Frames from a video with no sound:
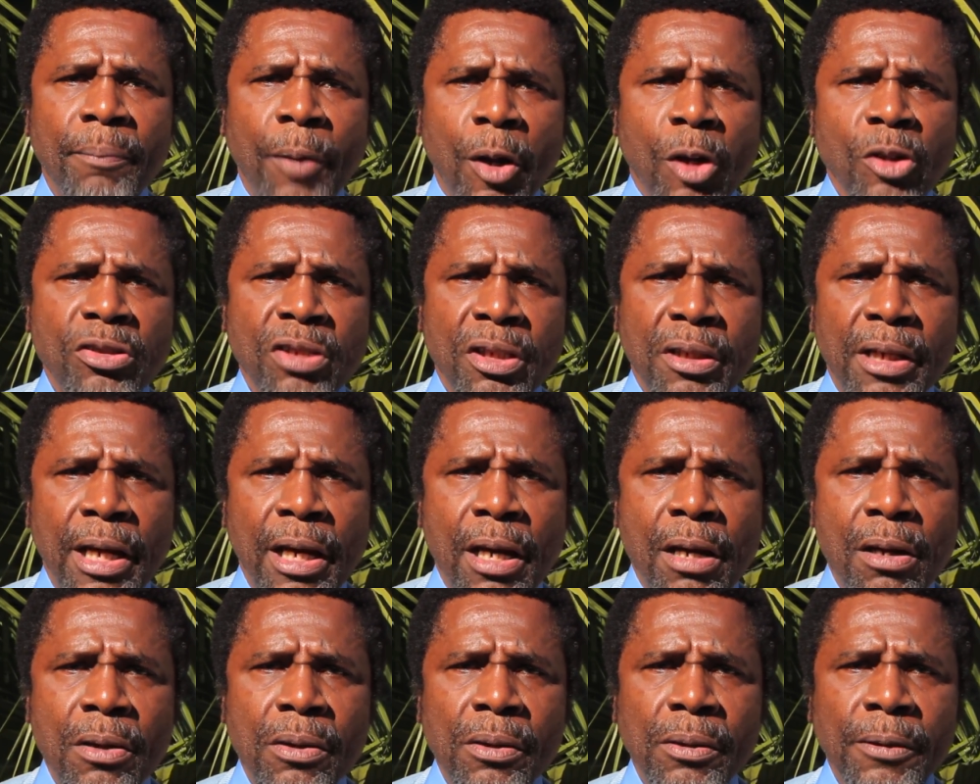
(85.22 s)

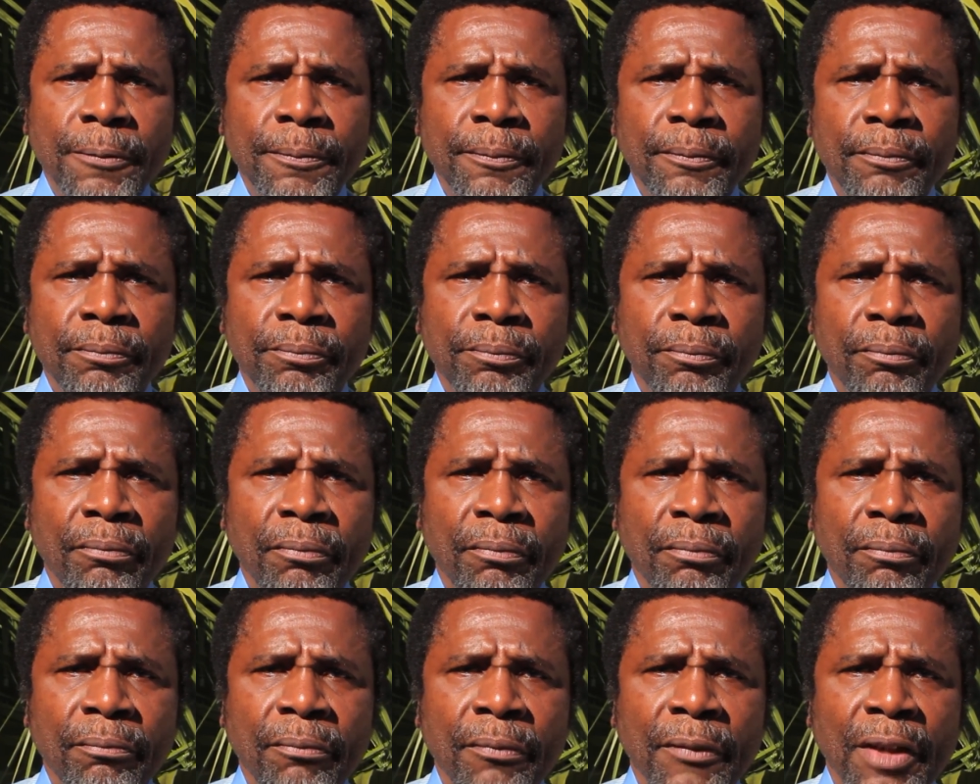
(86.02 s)
personnel
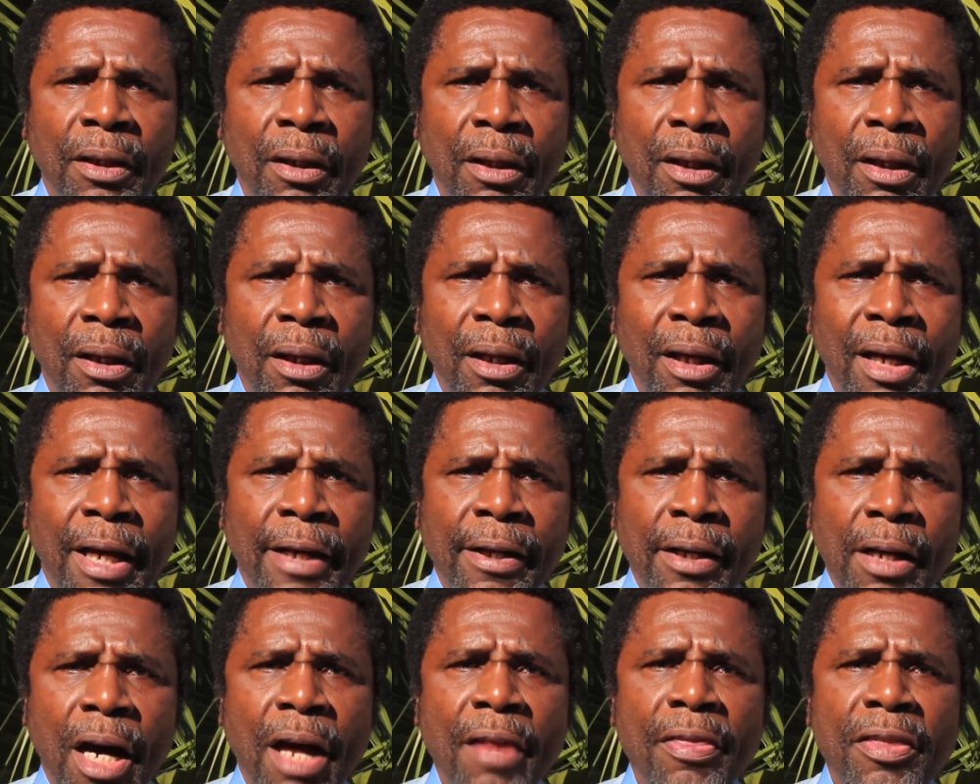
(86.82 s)

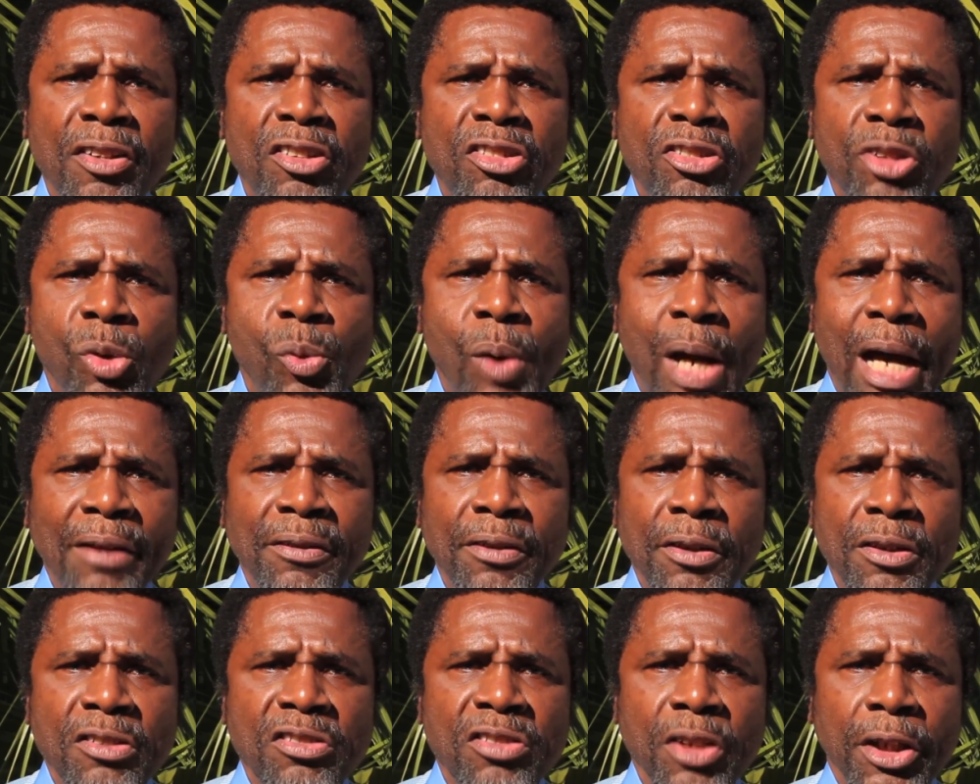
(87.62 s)
and others
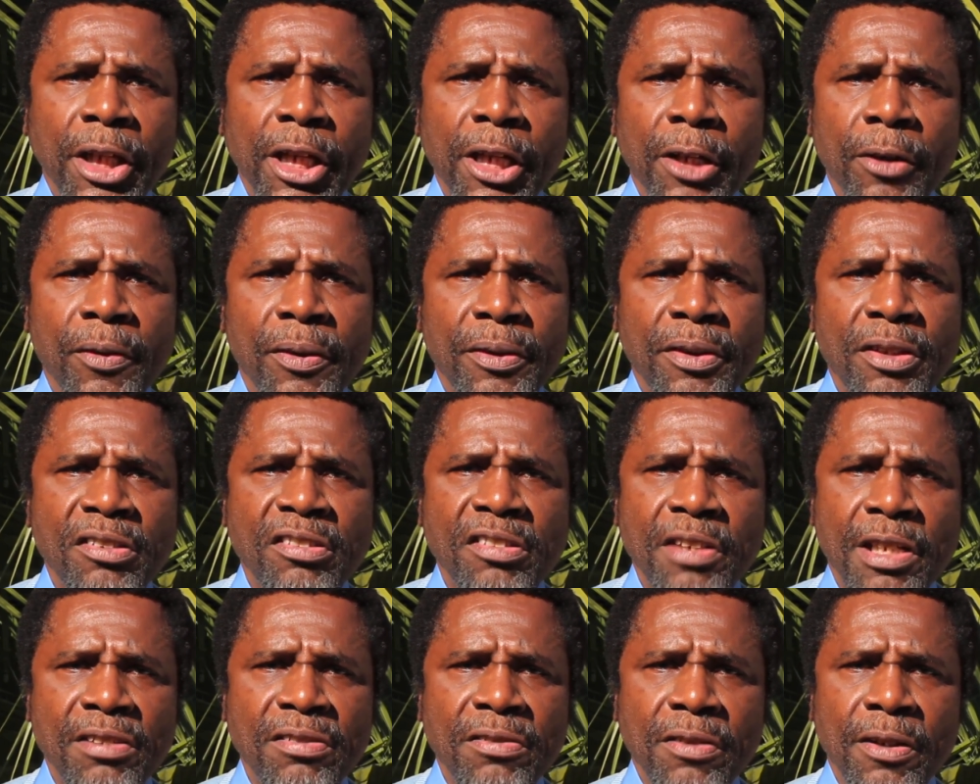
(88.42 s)
throughout the security
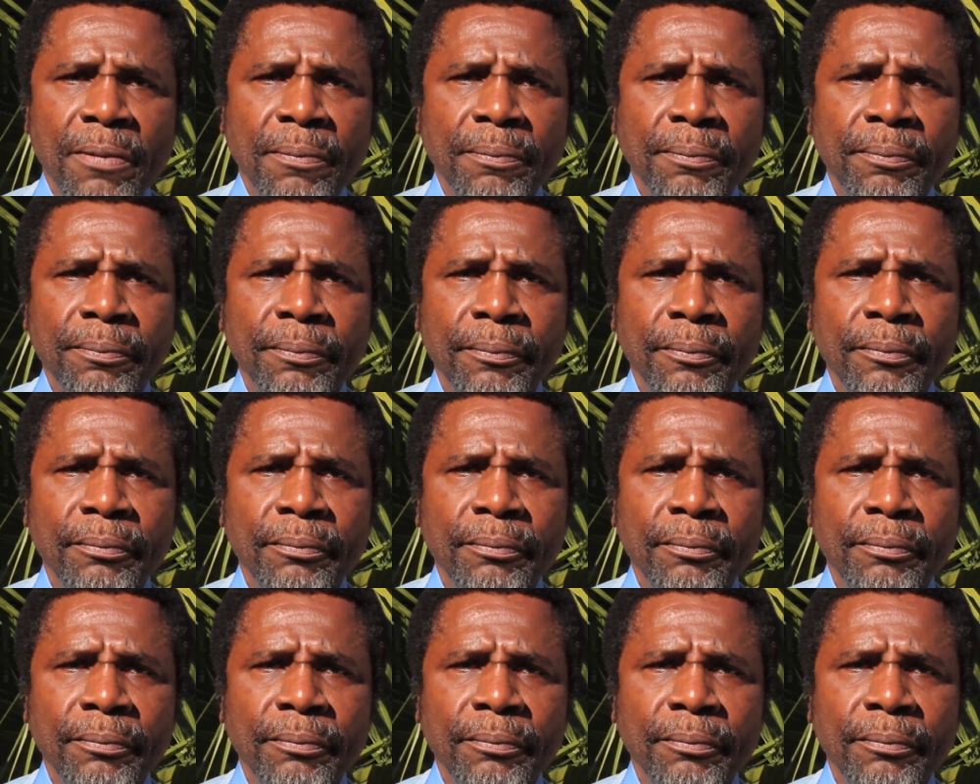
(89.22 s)
system